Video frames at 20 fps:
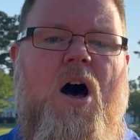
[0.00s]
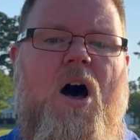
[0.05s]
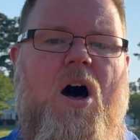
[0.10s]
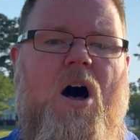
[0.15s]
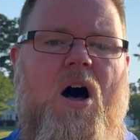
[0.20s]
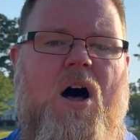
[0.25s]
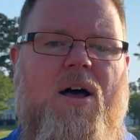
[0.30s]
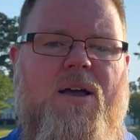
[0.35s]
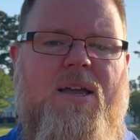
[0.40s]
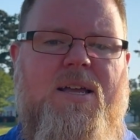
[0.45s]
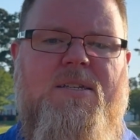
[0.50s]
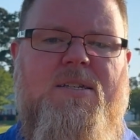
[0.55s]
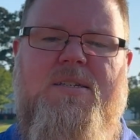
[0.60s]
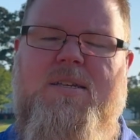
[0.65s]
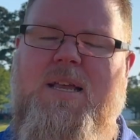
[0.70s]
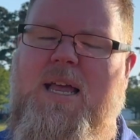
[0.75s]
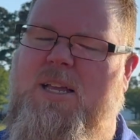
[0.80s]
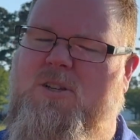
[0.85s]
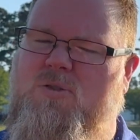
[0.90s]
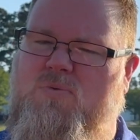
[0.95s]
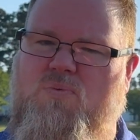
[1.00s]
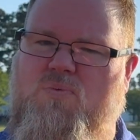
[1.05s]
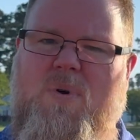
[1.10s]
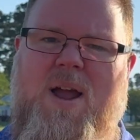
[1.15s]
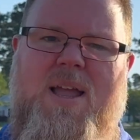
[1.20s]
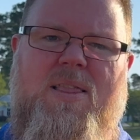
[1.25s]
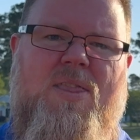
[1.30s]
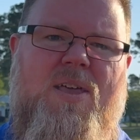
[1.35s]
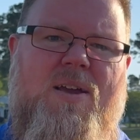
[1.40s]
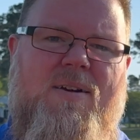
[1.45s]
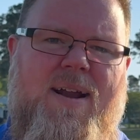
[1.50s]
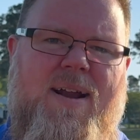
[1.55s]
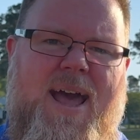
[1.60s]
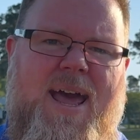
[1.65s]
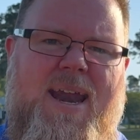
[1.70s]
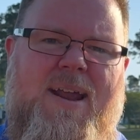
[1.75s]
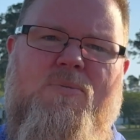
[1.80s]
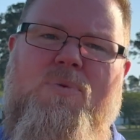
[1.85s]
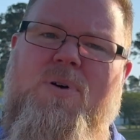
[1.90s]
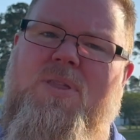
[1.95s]
August is right there
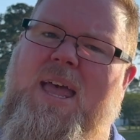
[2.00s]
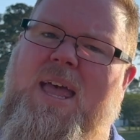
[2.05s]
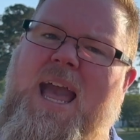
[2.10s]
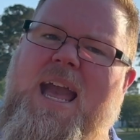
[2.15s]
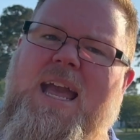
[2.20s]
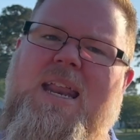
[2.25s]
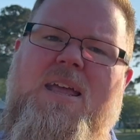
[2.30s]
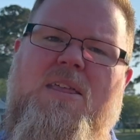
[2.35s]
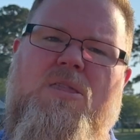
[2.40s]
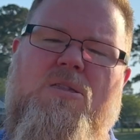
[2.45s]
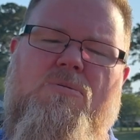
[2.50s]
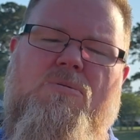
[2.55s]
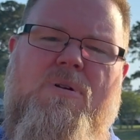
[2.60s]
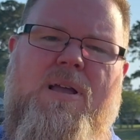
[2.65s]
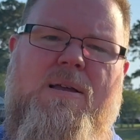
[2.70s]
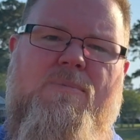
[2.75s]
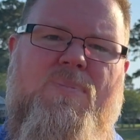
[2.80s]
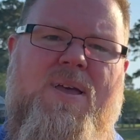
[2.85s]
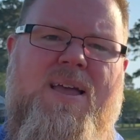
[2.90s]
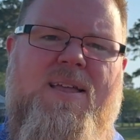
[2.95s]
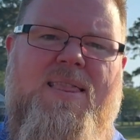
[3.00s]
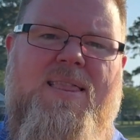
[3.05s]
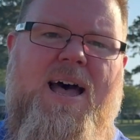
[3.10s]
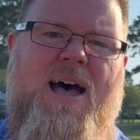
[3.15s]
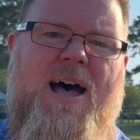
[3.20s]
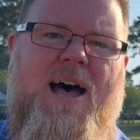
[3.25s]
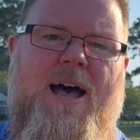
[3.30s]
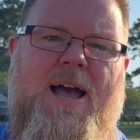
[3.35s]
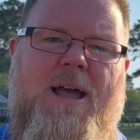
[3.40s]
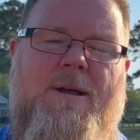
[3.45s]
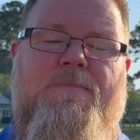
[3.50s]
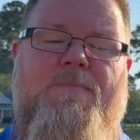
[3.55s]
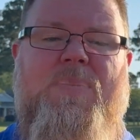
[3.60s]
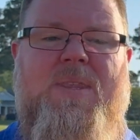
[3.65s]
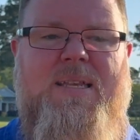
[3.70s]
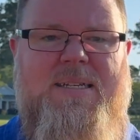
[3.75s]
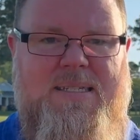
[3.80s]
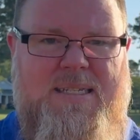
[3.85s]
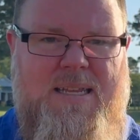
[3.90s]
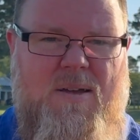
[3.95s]
at it with 83 being the high,
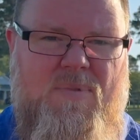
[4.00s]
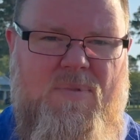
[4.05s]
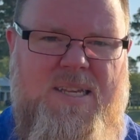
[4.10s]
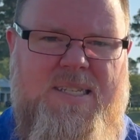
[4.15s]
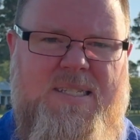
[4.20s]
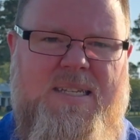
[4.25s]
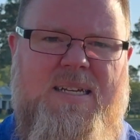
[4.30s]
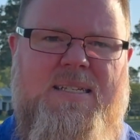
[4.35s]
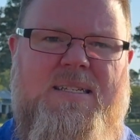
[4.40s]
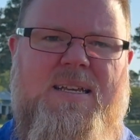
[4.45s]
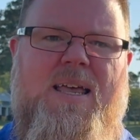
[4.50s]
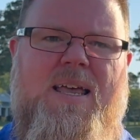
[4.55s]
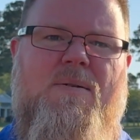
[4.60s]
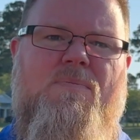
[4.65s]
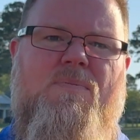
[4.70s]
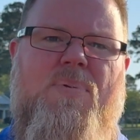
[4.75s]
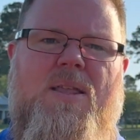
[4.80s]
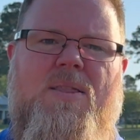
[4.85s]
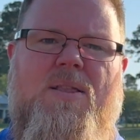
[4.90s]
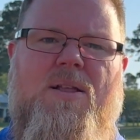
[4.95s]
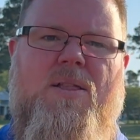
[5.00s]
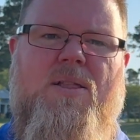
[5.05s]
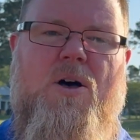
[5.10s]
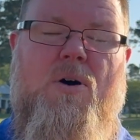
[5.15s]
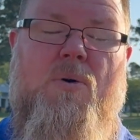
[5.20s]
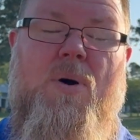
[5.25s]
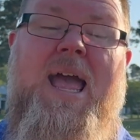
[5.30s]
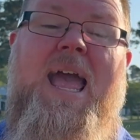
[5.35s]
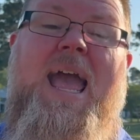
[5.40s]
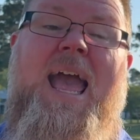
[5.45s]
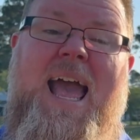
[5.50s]
76 again being the low,